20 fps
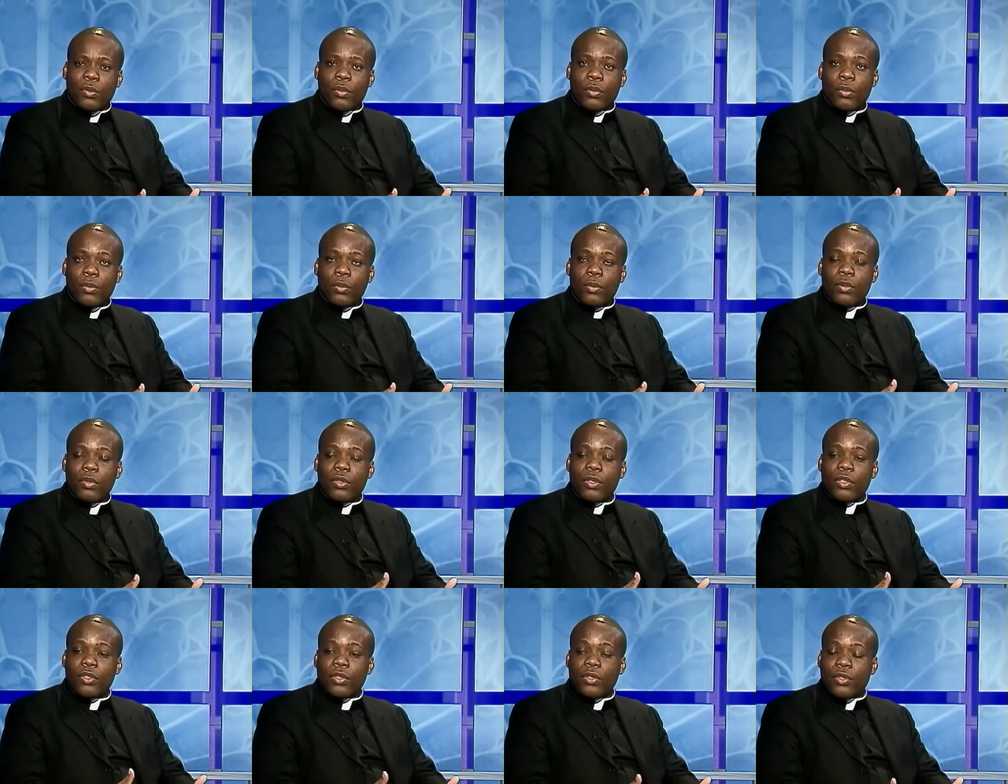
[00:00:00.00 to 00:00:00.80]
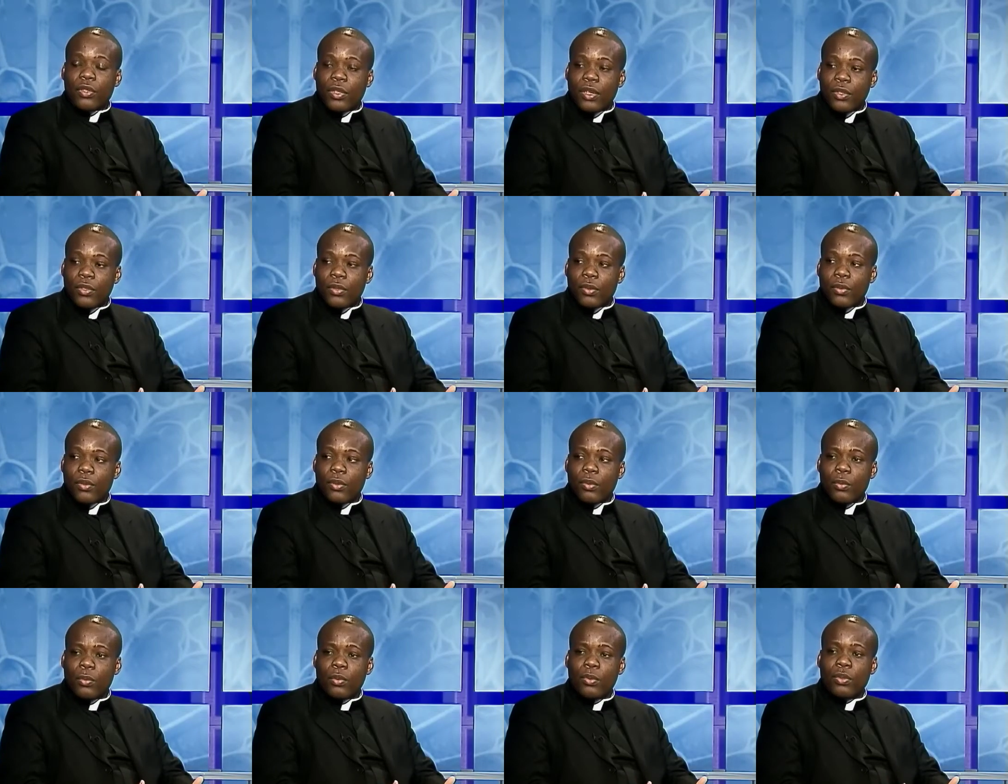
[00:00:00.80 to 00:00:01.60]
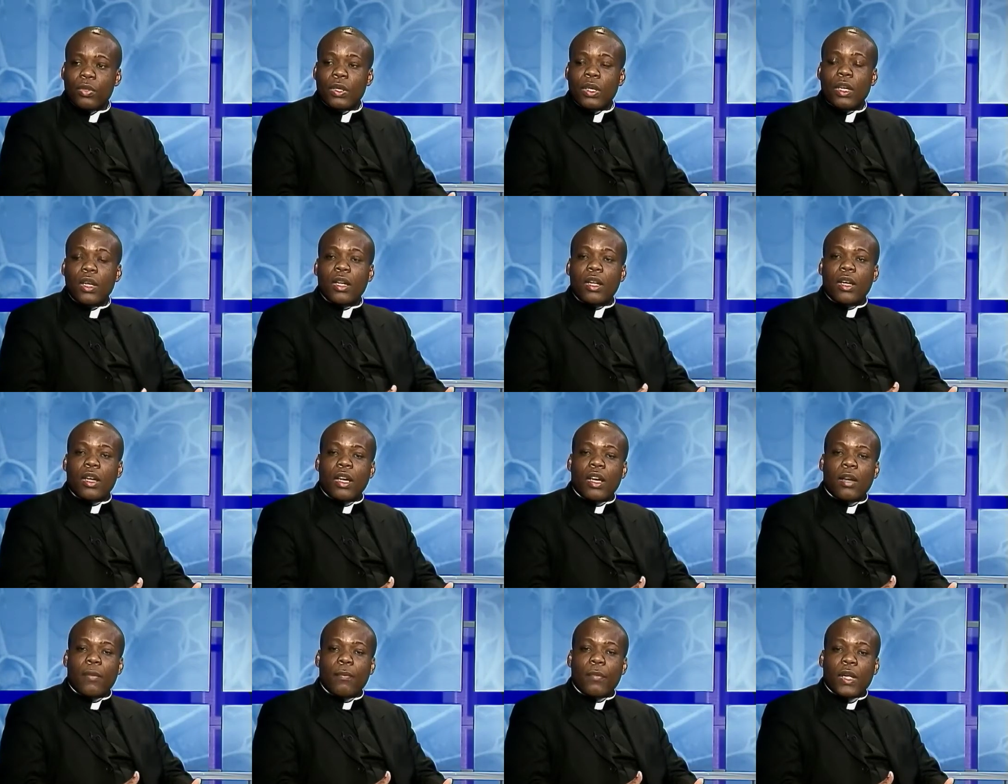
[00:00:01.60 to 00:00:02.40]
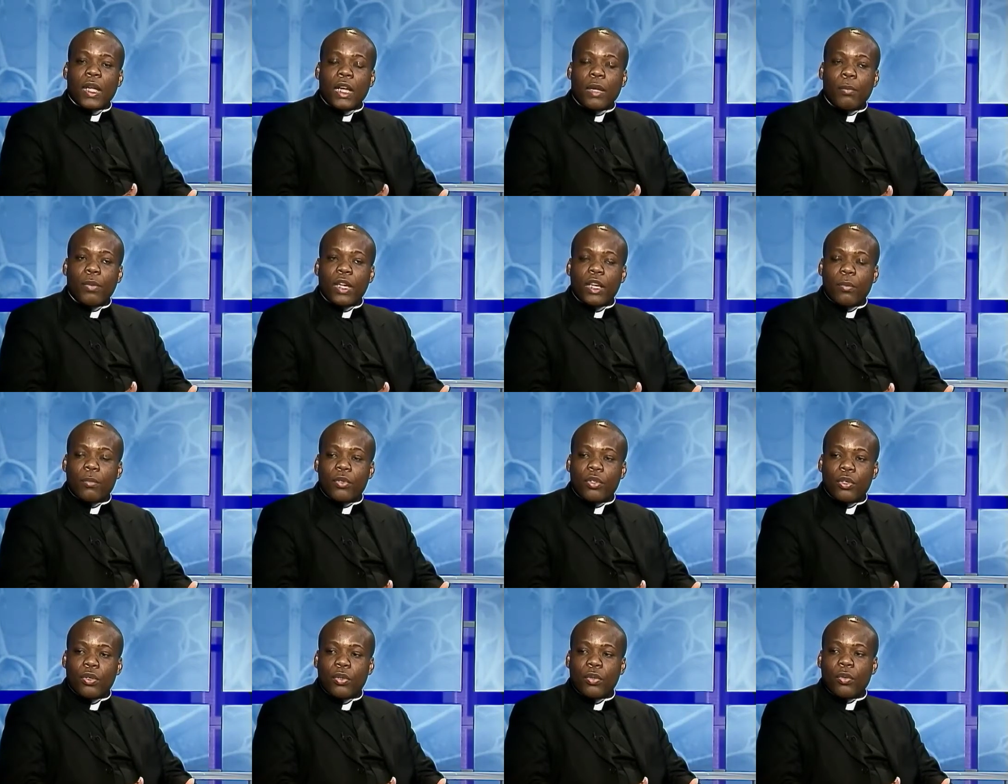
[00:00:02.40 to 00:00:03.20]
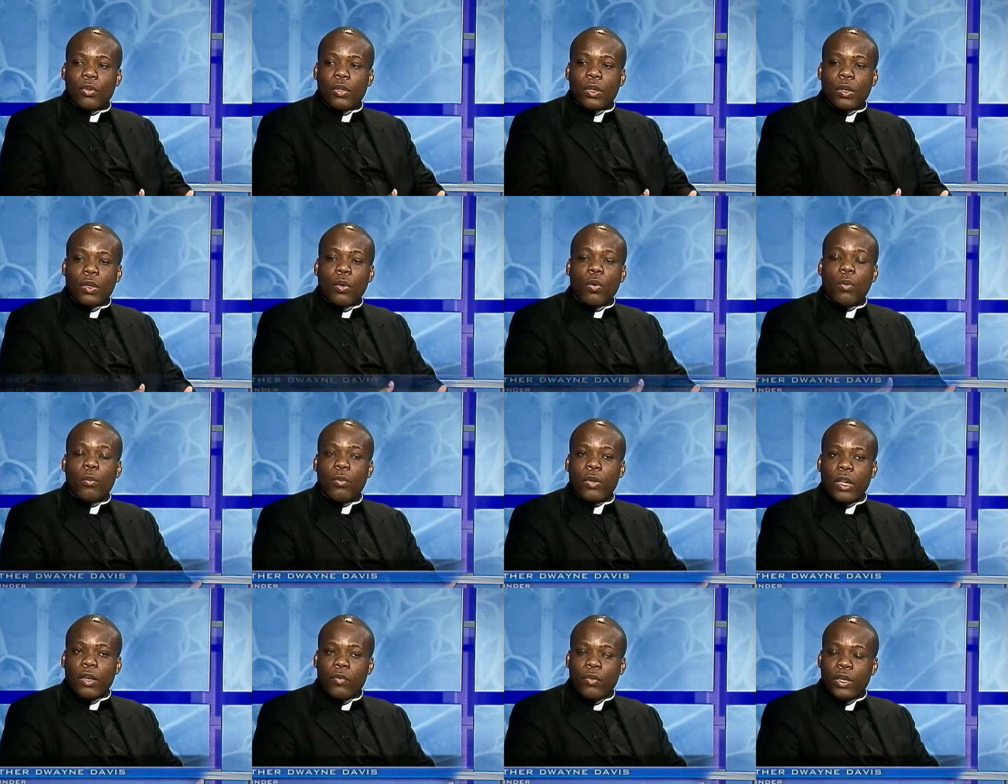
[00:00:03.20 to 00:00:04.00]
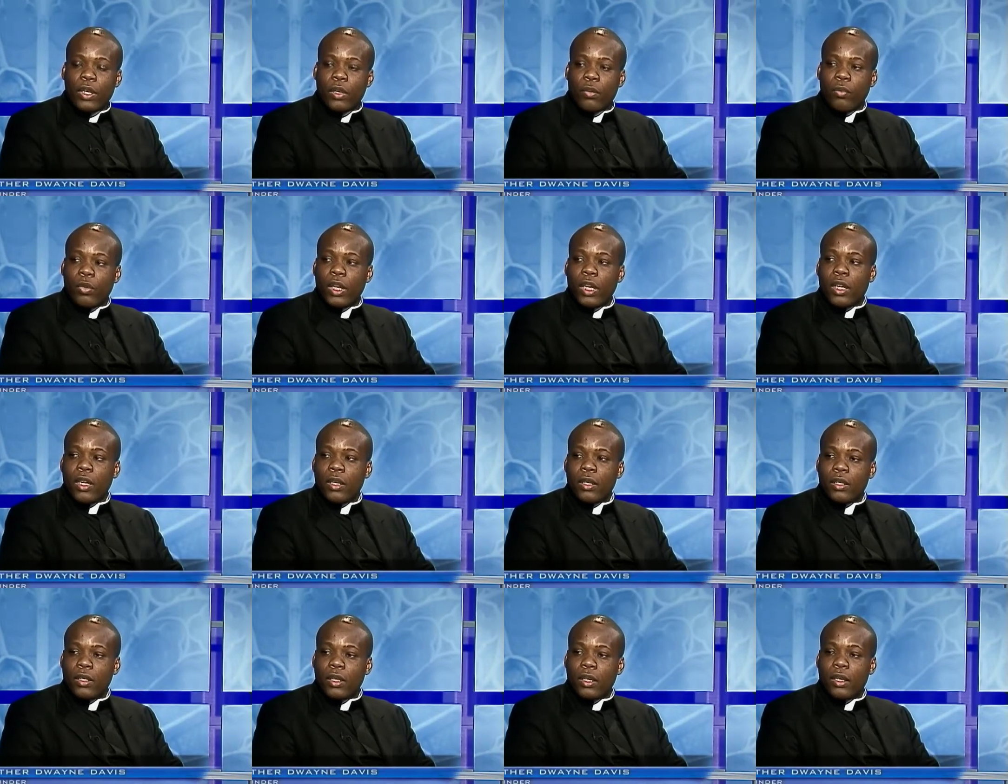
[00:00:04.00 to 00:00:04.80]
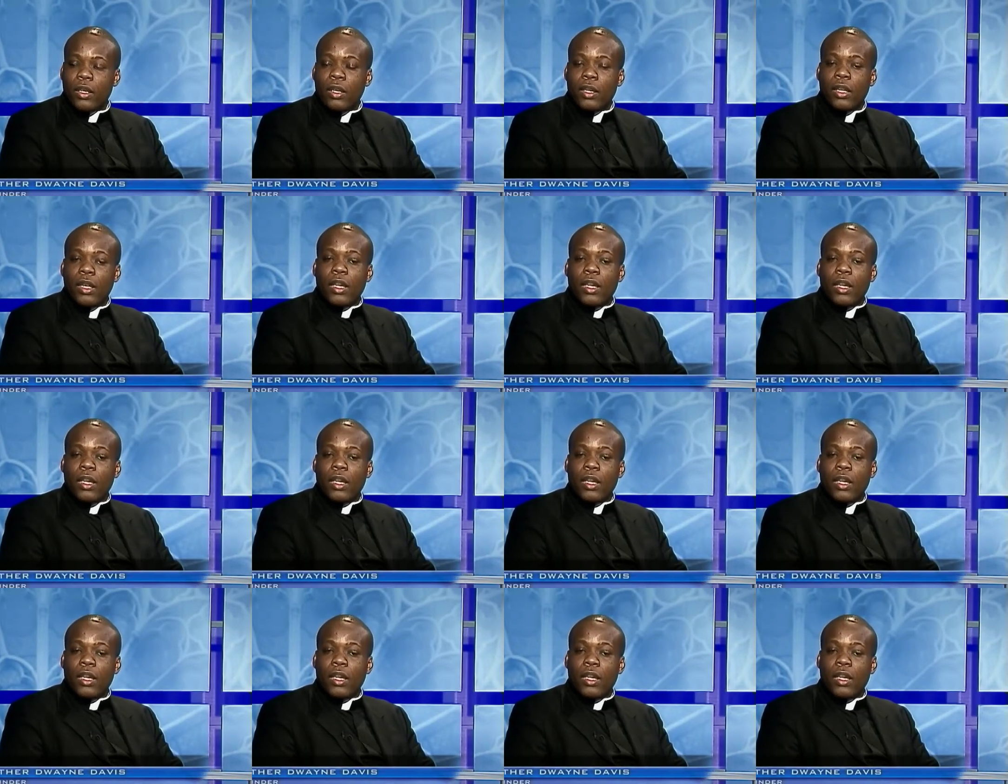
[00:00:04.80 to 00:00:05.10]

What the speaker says: tools, the success tools, helping them to cope with everyday reality,